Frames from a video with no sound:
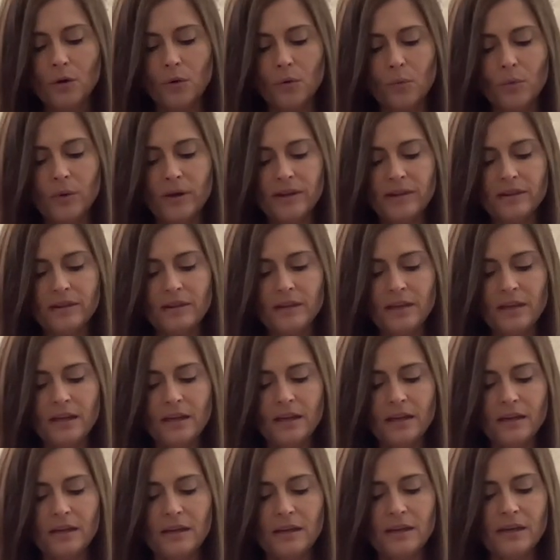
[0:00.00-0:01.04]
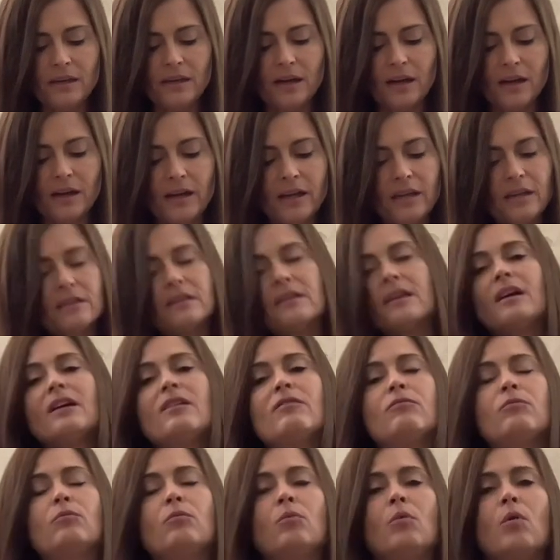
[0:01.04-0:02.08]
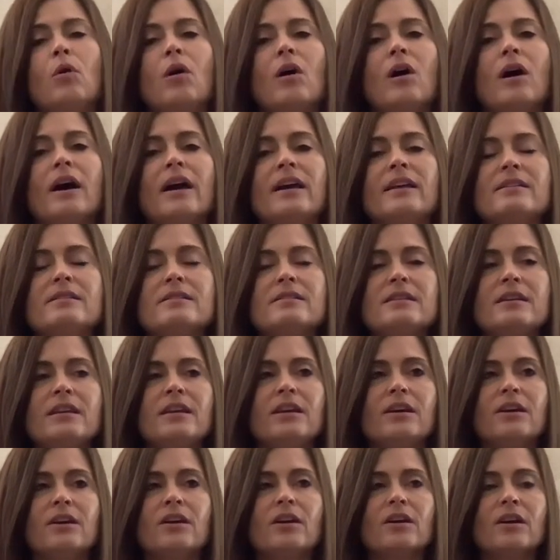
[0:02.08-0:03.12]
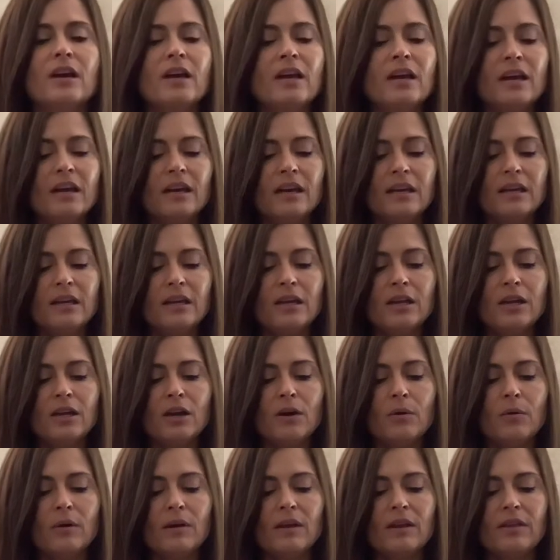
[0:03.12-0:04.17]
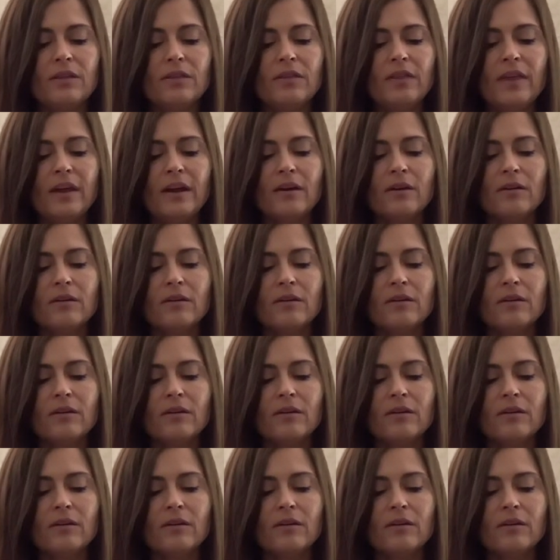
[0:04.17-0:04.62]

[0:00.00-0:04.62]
With the Knight of Wands here, you know, they